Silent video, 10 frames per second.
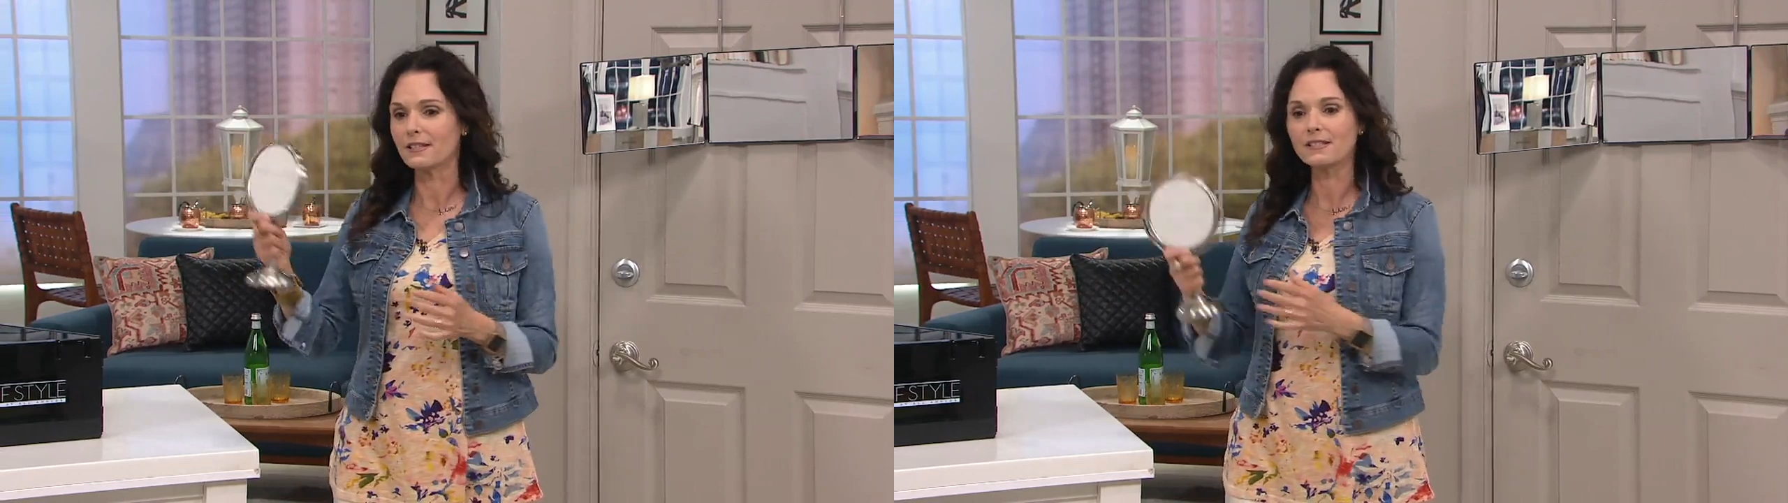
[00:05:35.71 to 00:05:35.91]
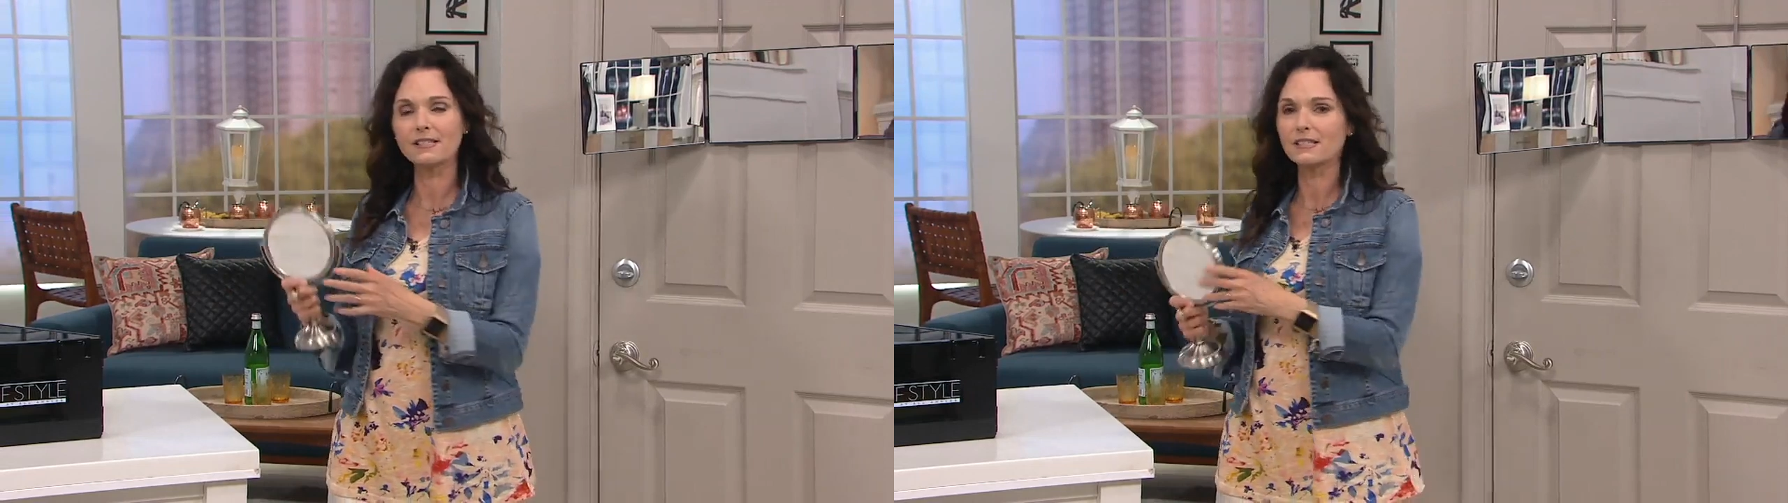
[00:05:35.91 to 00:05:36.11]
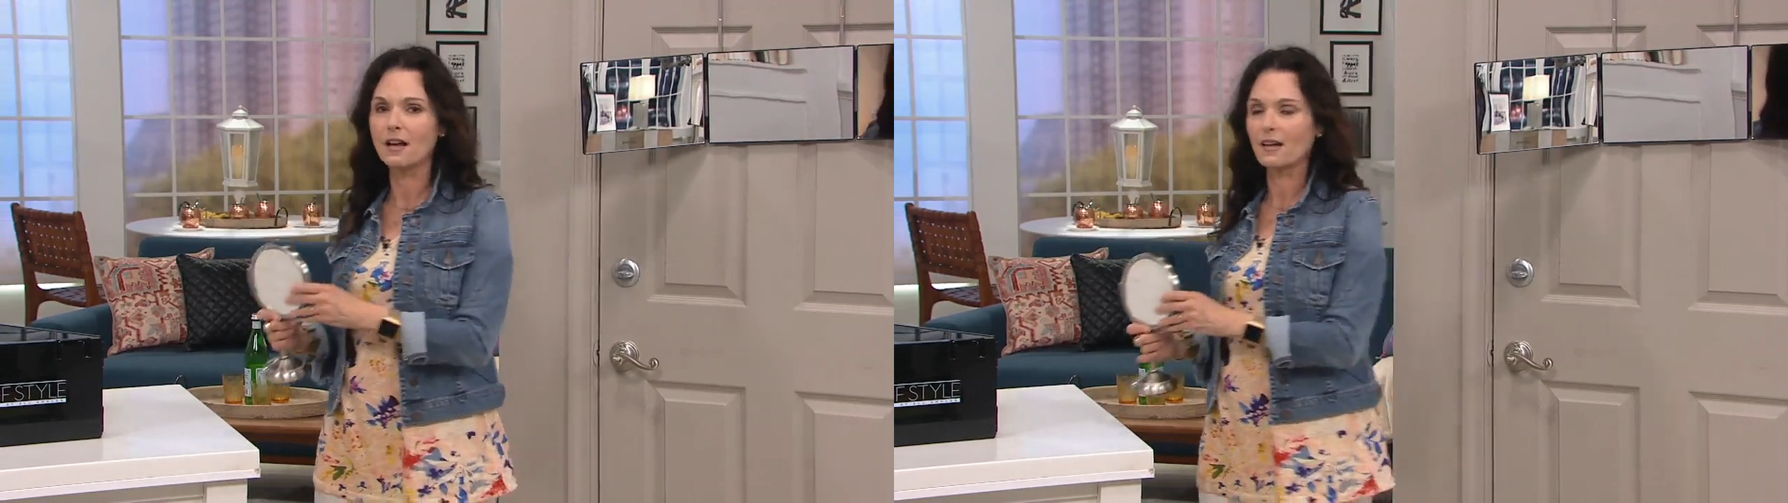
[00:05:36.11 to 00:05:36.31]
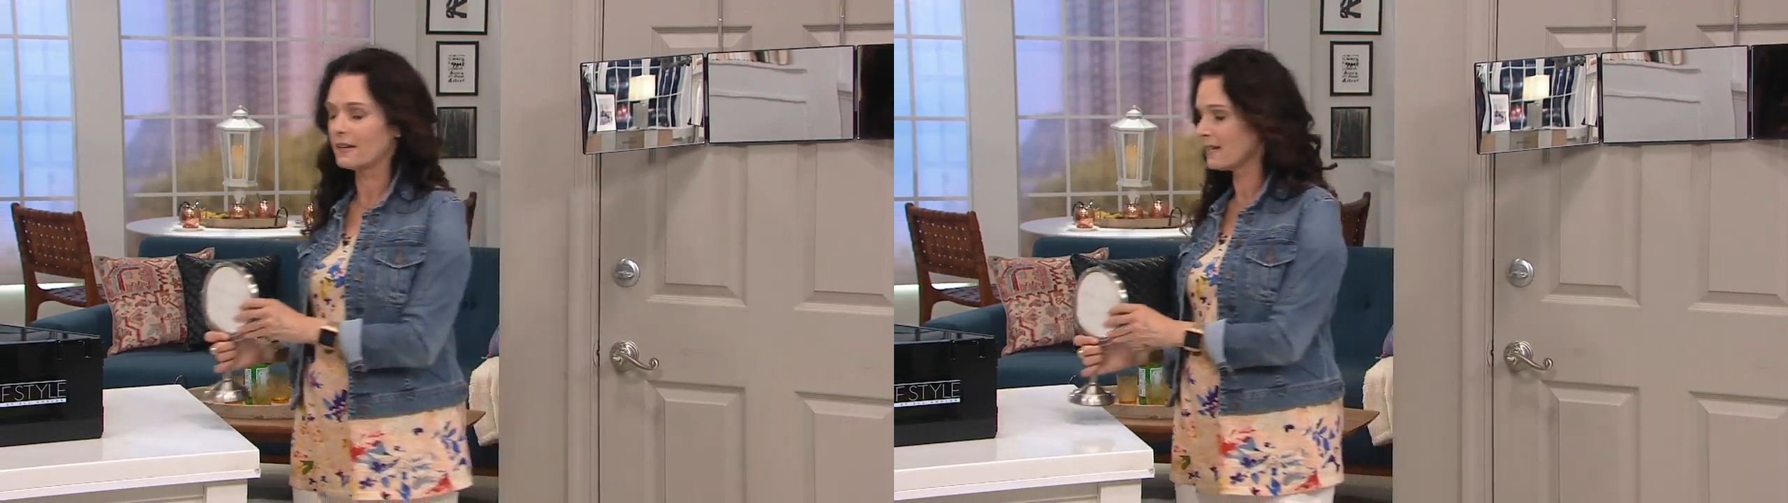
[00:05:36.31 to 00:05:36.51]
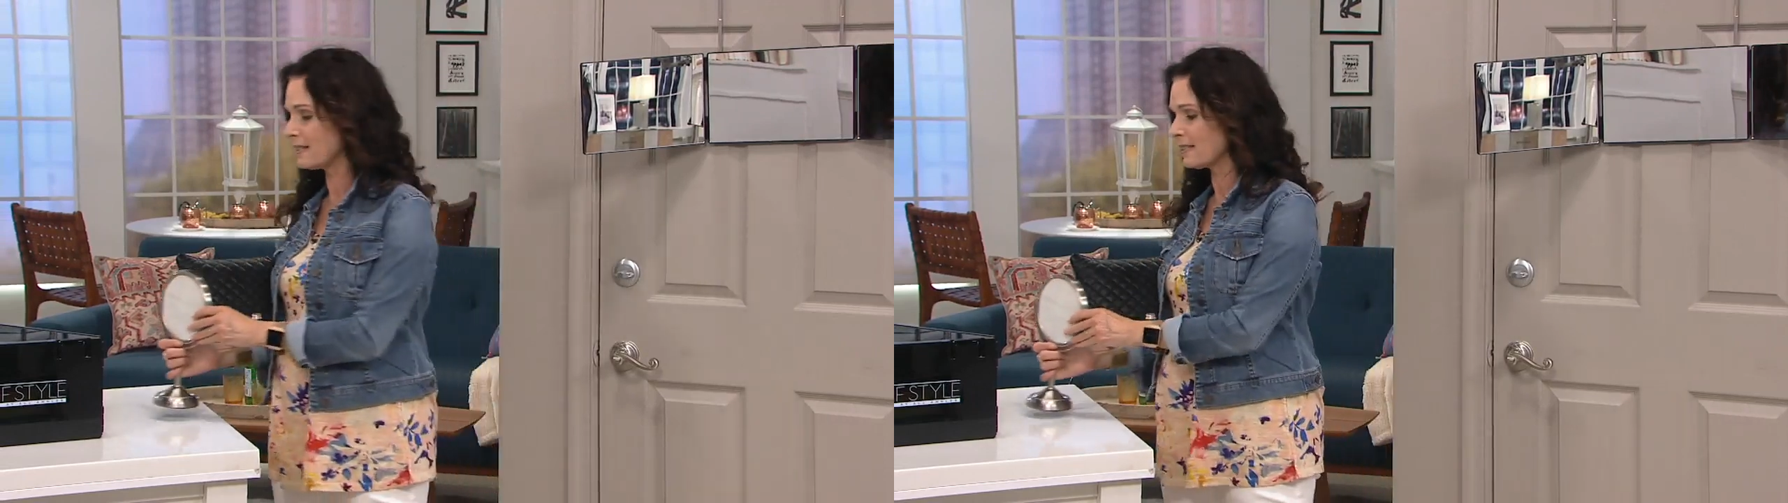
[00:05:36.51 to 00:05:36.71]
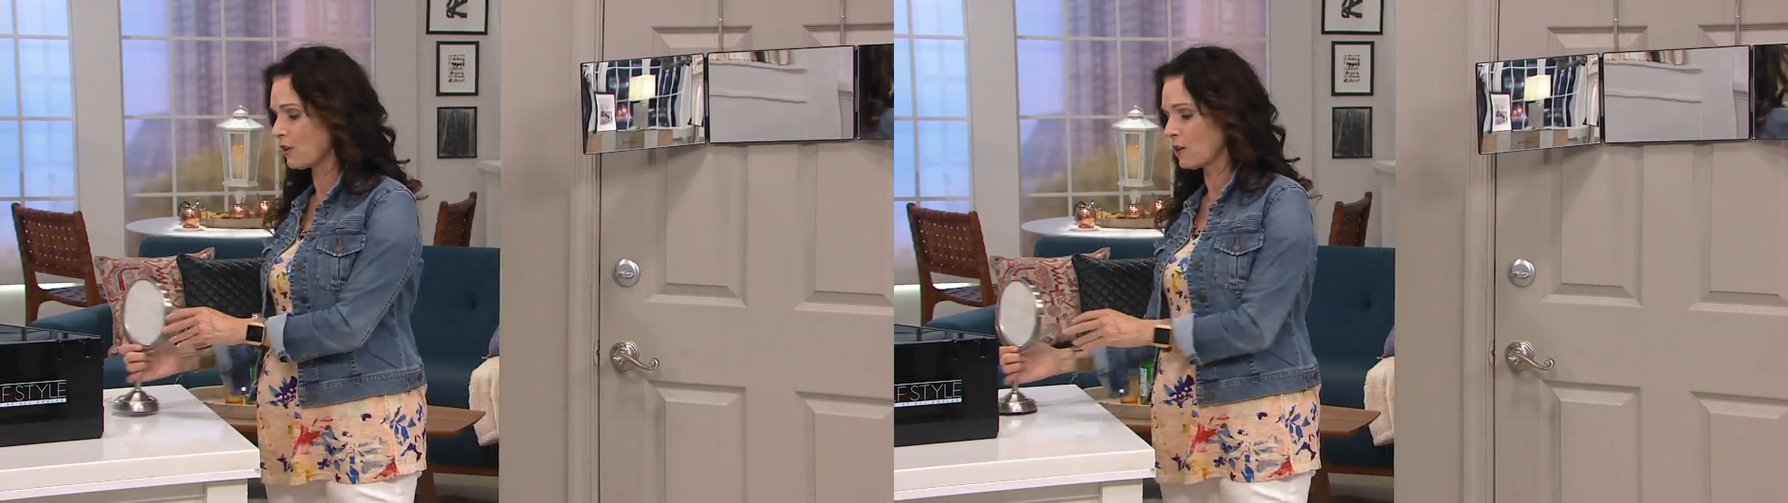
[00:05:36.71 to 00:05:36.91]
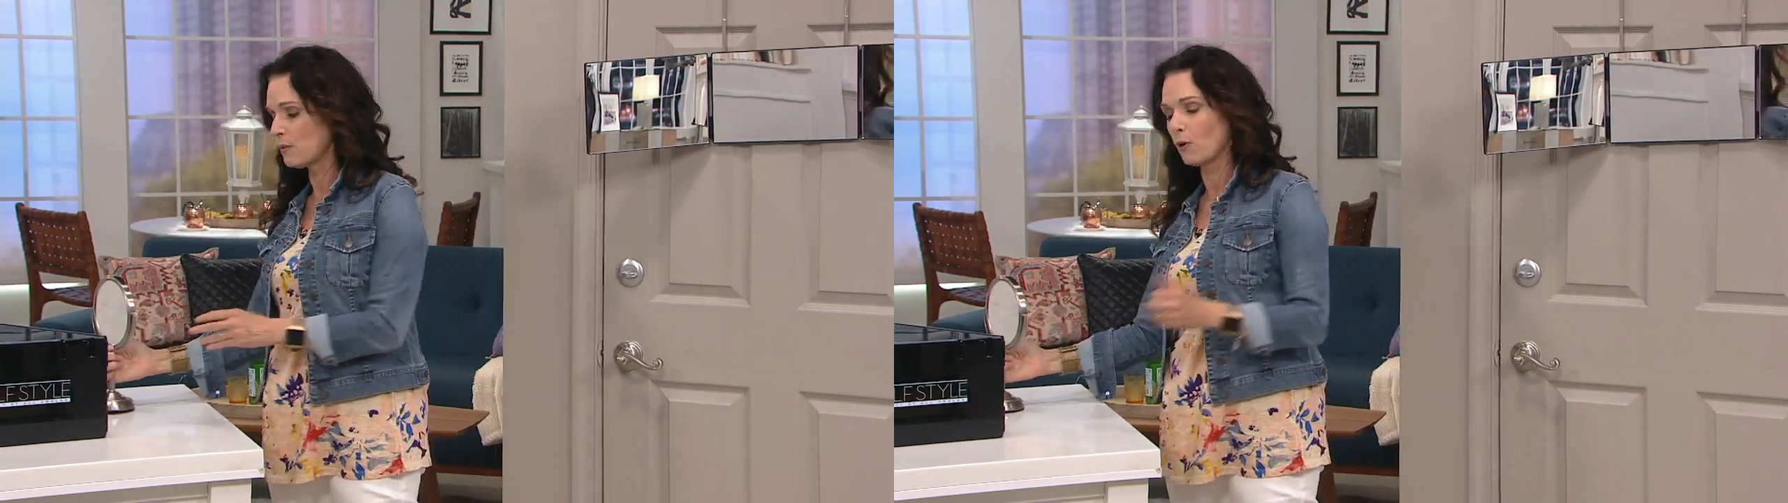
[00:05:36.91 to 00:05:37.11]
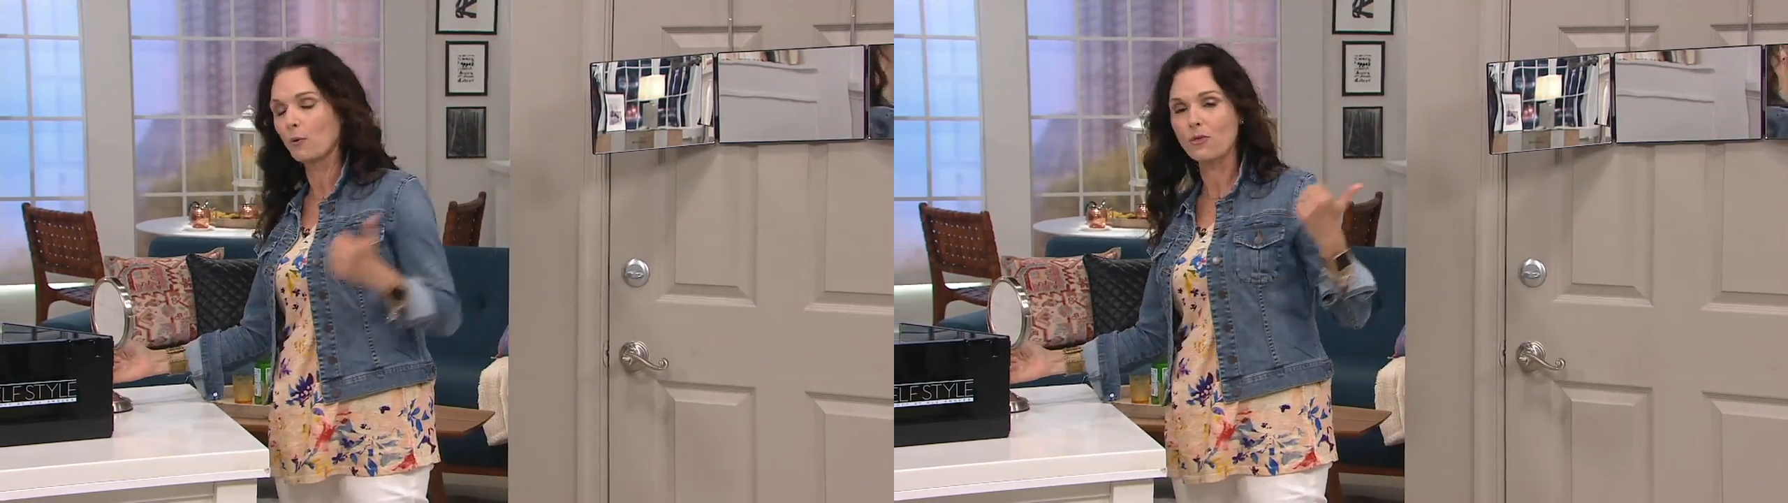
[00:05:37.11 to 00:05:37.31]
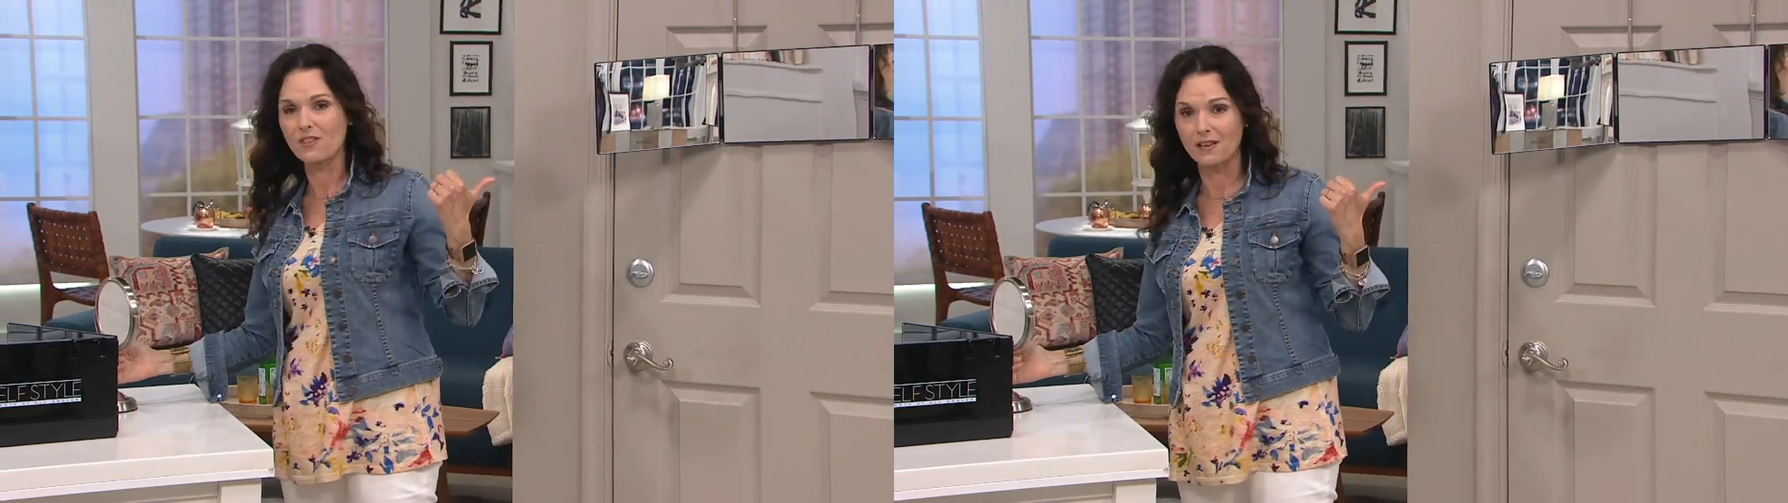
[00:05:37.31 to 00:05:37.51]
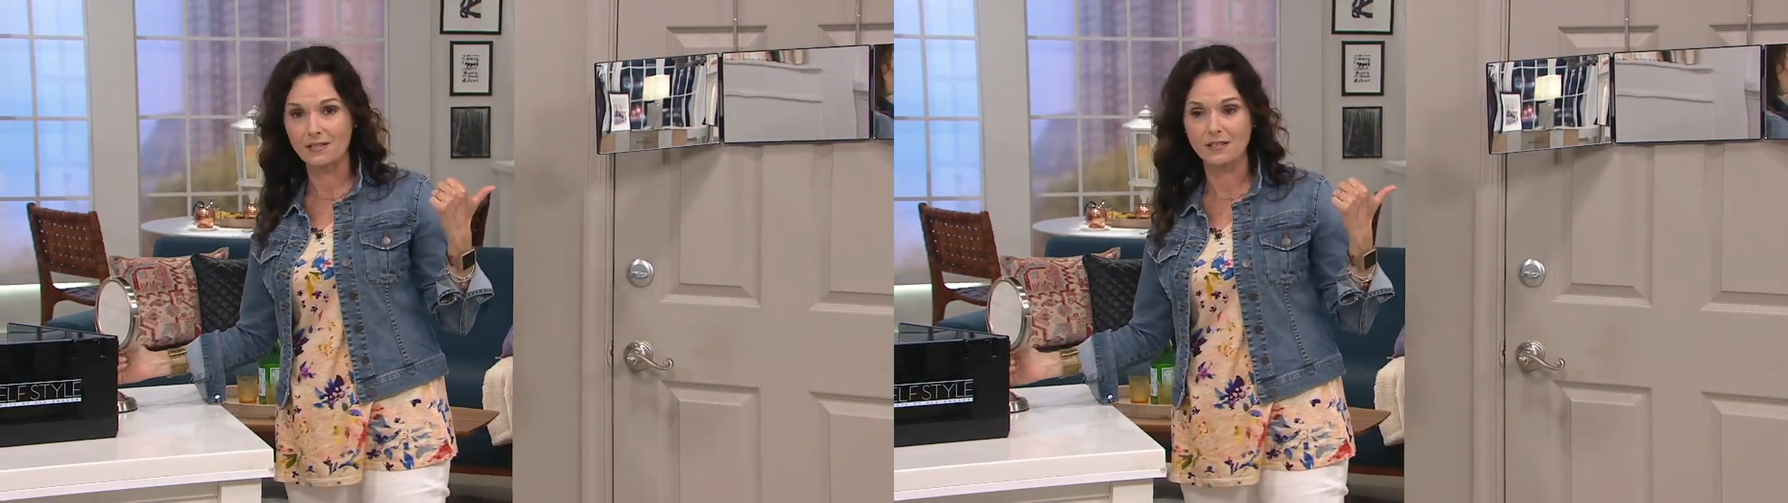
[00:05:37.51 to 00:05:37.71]
This is not necessary anymore with
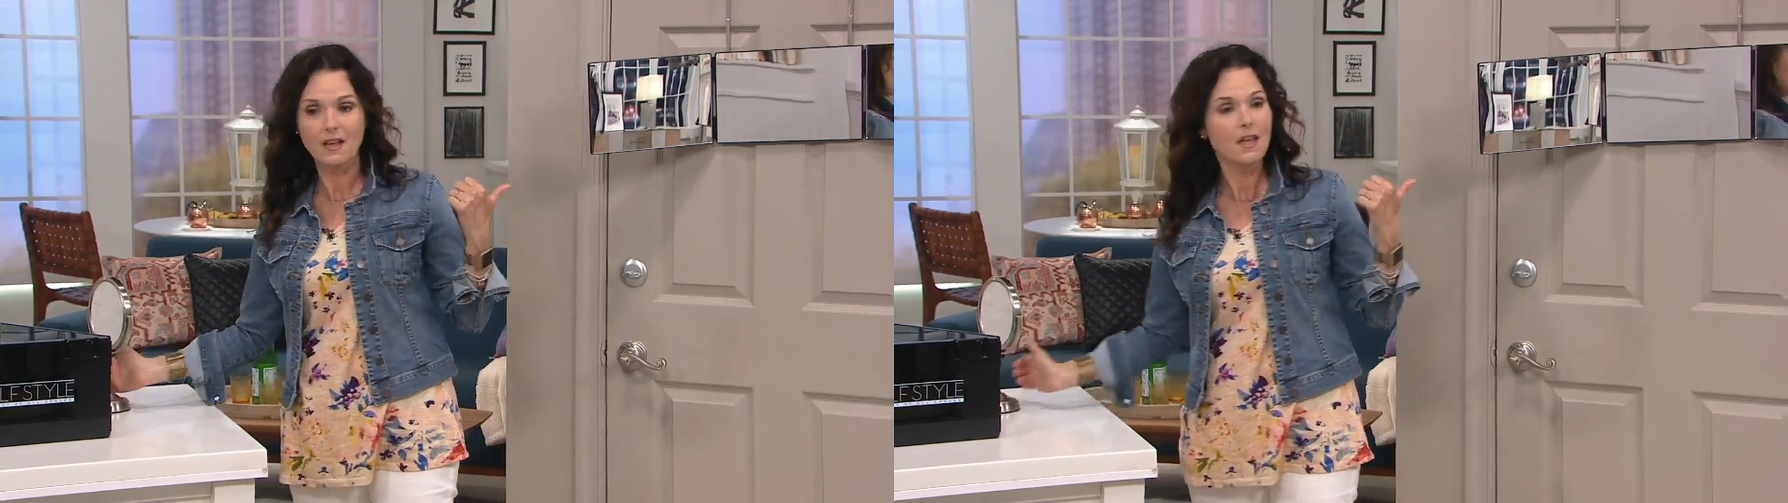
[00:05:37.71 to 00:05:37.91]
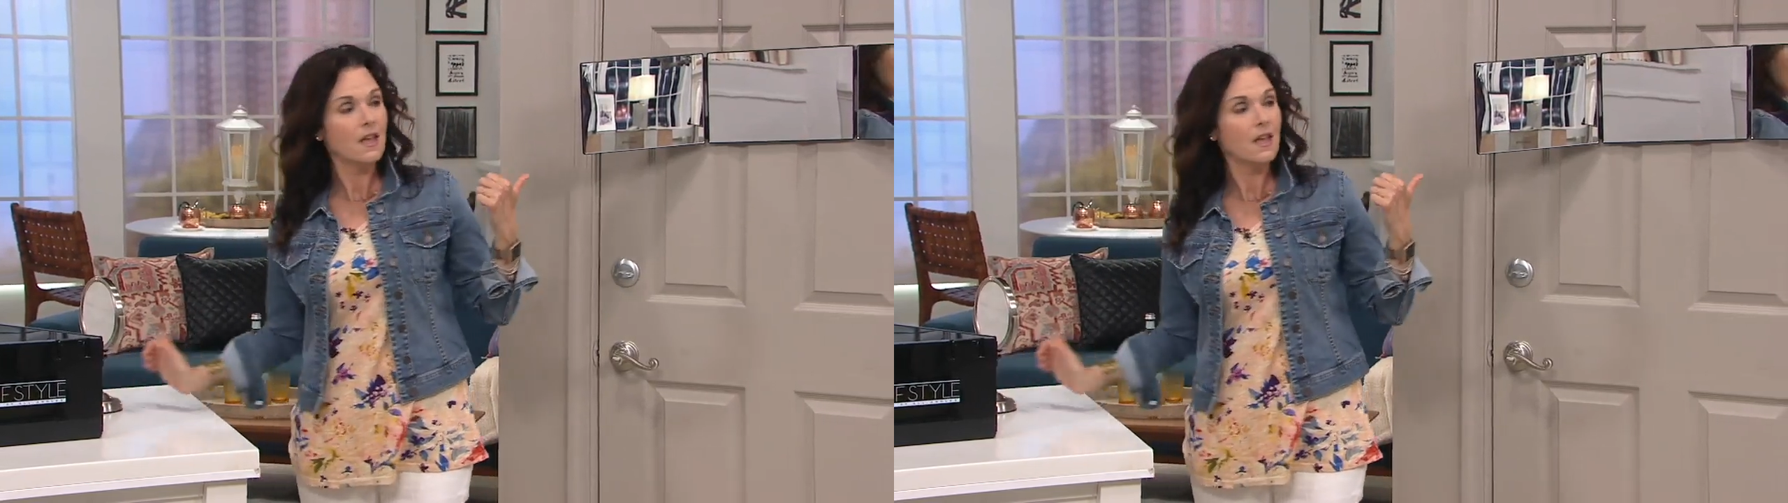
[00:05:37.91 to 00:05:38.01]
this.